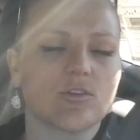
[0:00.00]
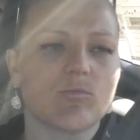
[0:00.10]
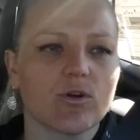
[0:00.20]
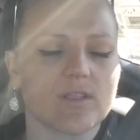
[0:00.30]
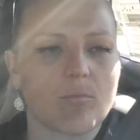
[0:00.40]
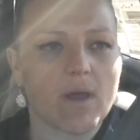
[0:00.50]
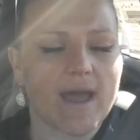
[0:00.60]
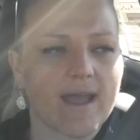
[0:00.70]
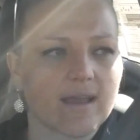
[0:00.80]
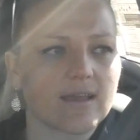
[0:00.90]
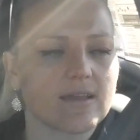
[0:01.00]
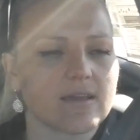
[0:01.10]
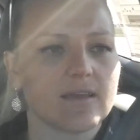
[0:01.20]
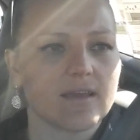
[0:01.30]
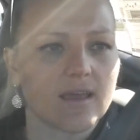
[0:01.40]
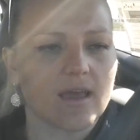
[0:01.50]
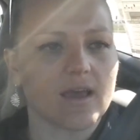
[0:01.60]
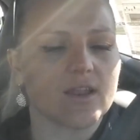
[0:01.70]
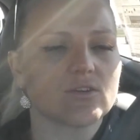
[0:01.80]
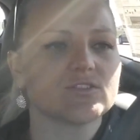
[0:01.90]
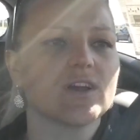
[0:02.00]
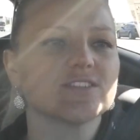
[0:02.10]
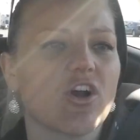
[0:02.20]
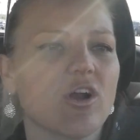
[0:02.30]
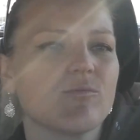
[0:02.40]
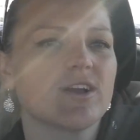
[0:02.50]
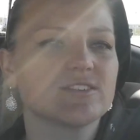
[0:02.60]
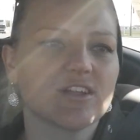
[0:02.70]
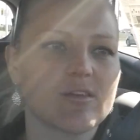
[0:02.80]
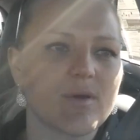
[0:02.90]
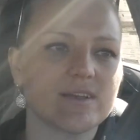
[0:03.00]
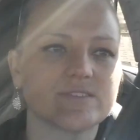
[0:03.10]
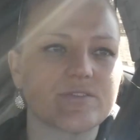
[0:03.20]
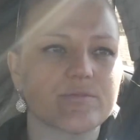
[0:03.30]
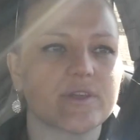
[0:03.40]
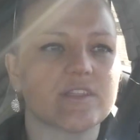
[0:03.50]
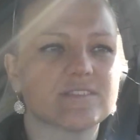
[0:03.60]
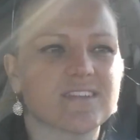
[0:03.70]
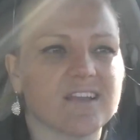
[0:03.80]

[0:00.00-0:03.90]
little more in the back. It also has an armrest on the Mazda 3. This